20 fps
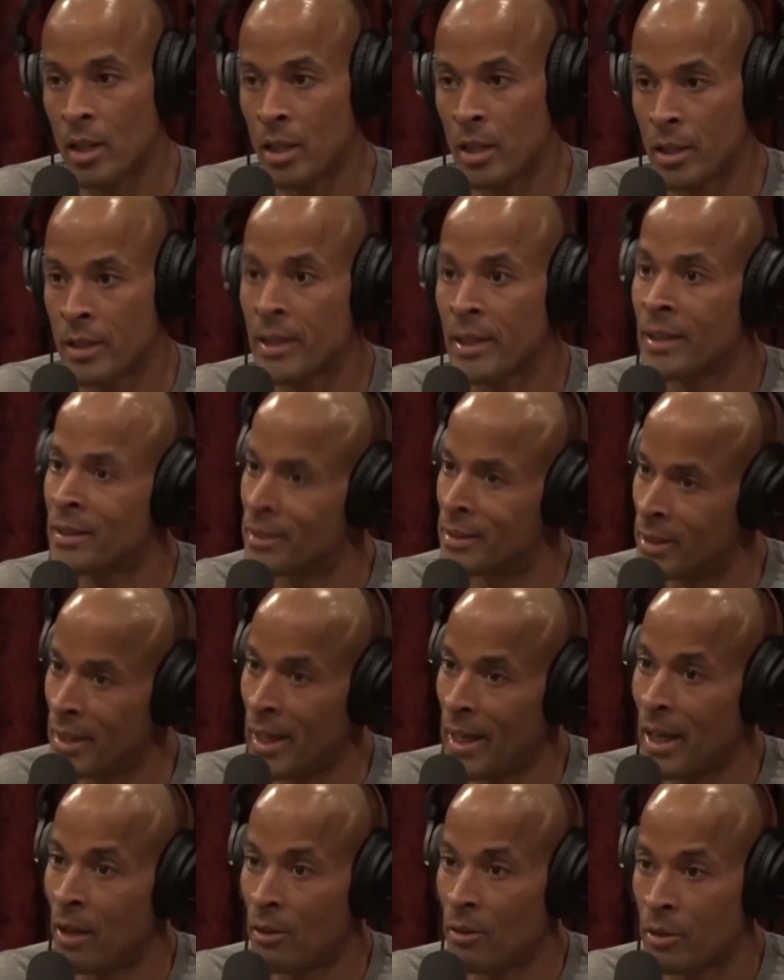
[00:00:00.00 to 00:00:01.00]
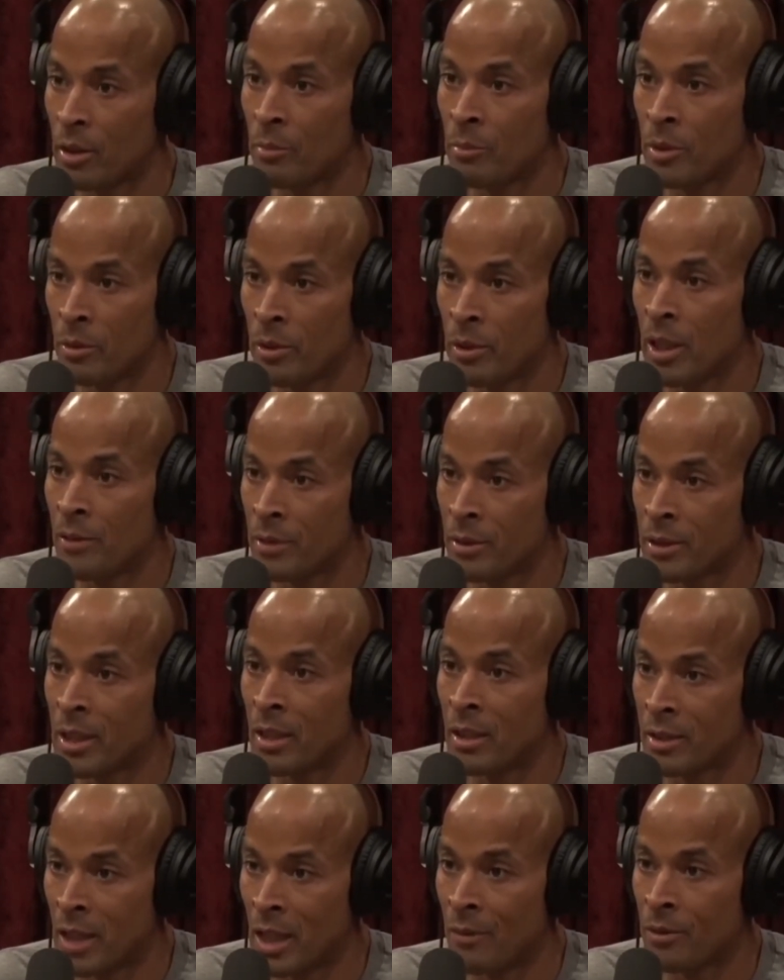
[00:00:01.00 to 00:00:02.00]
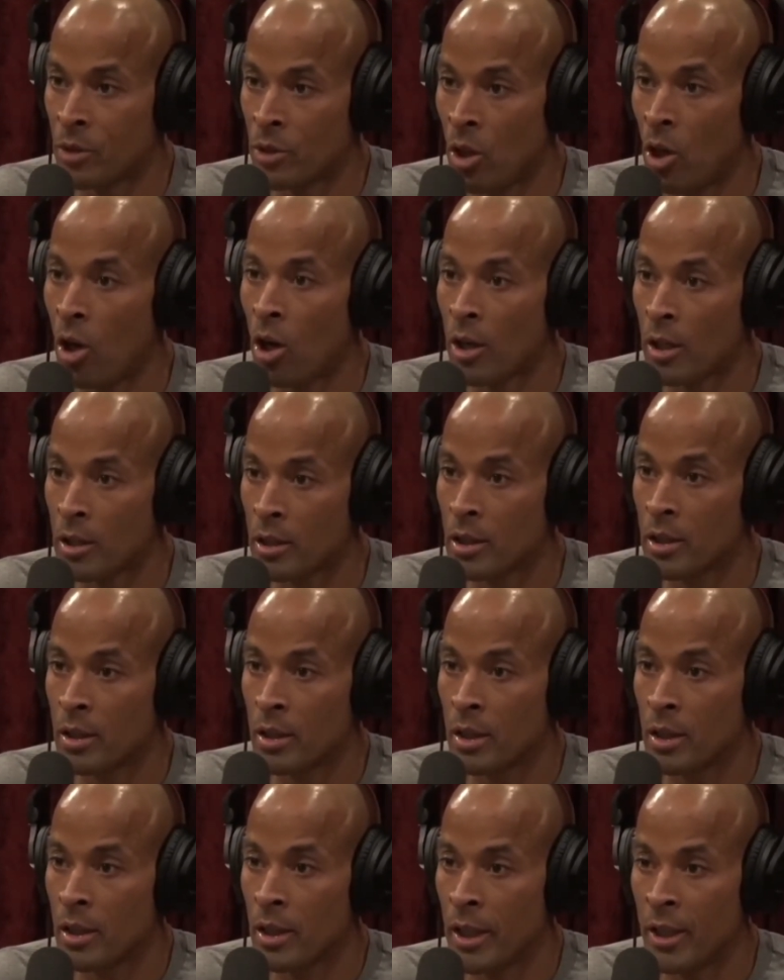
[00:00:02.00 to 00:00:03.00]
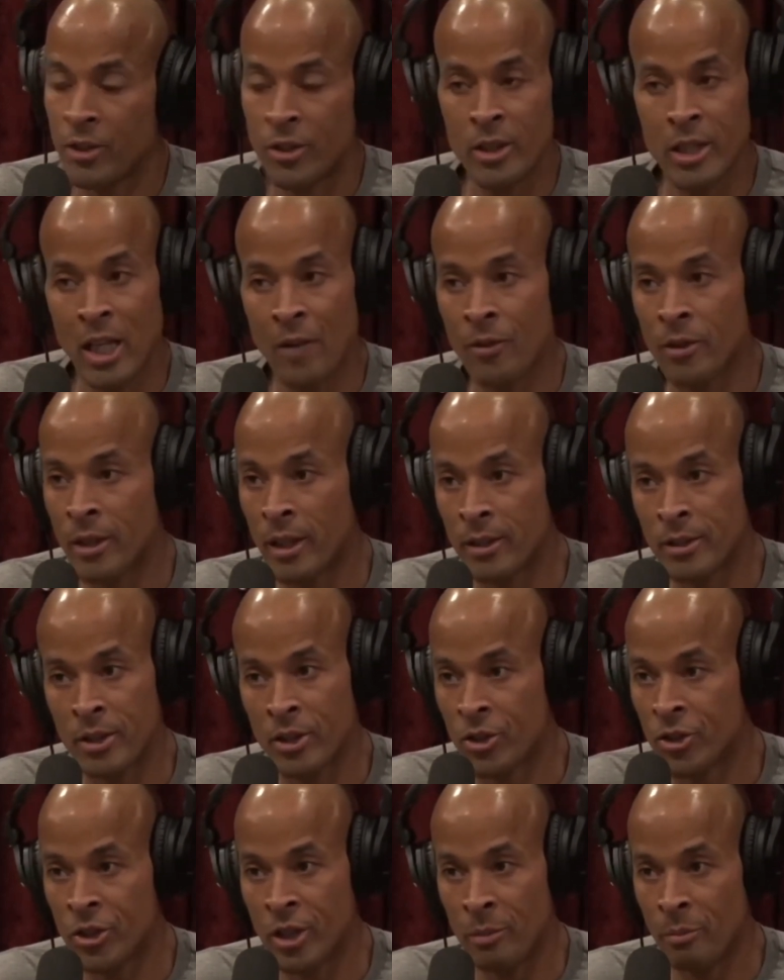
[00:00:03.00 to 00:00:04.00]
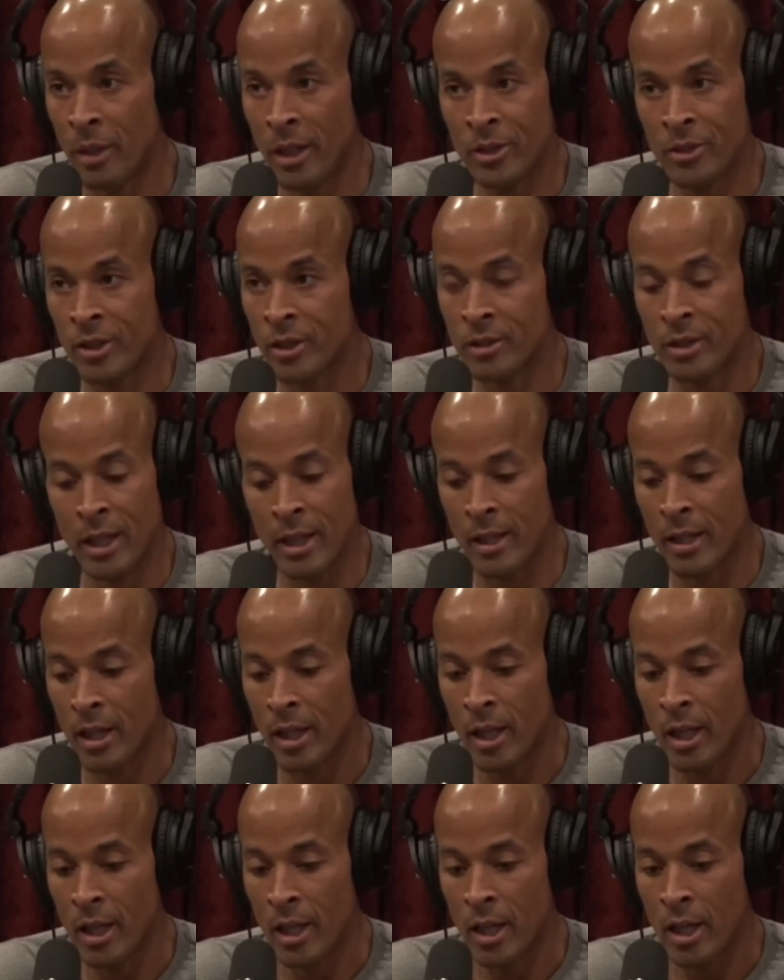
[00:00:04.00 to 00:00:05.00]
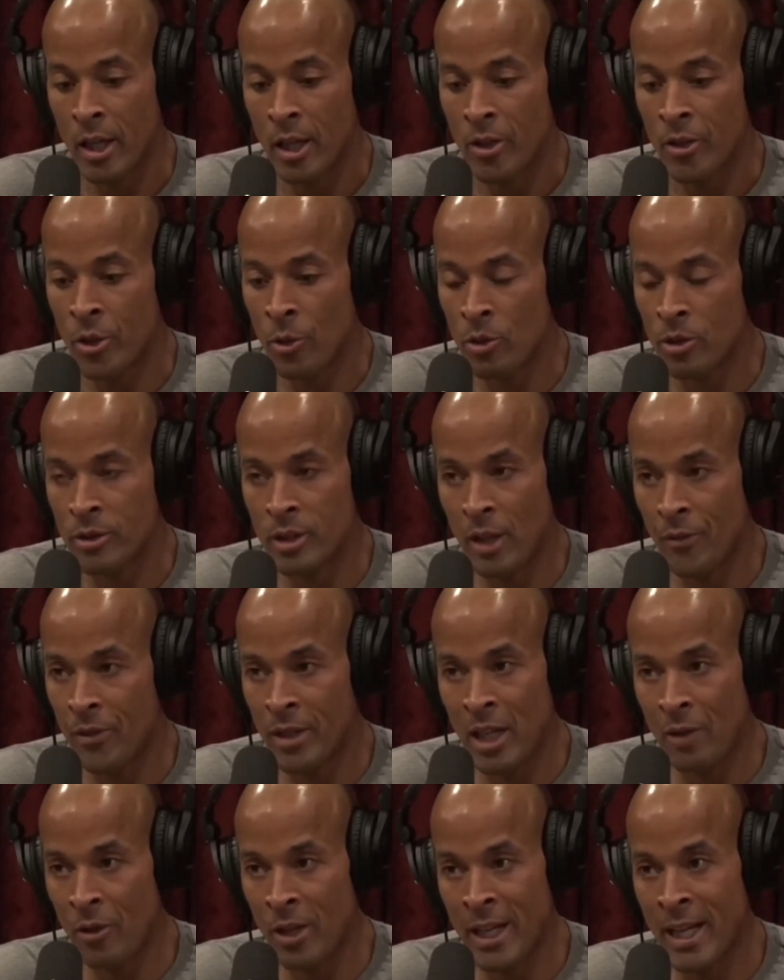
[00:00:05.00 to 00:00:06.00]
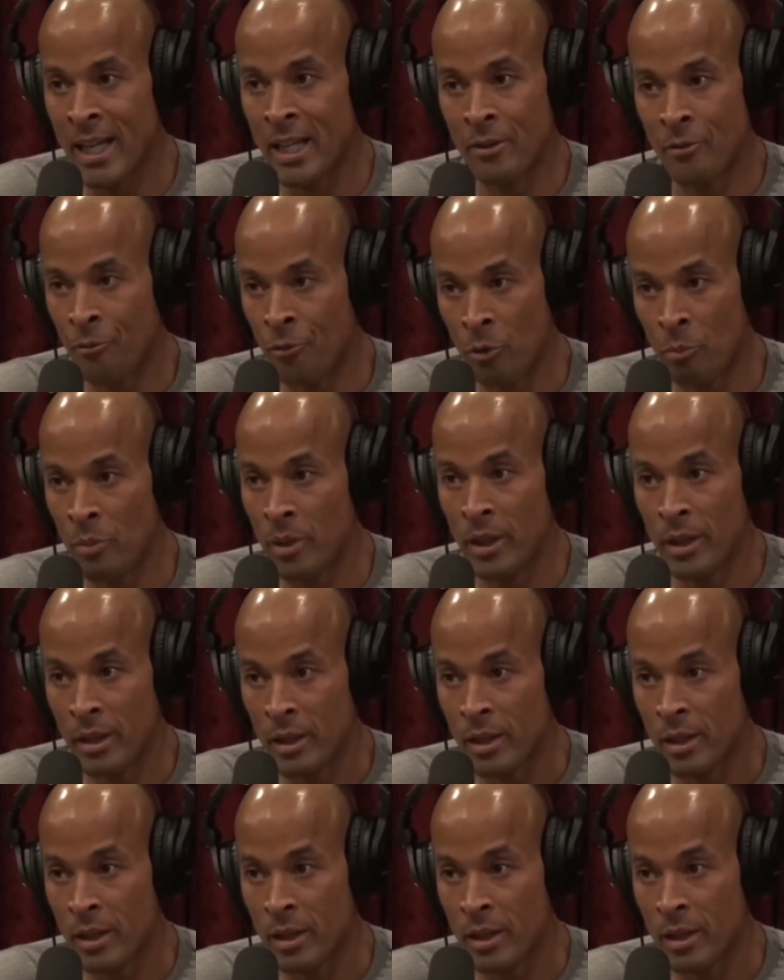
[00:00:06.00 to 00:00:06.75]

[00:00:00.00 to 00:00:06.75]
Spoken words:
sit down. Let's have a talk. And she never does this shit, man. She's like, there was nothing ever hidden from me.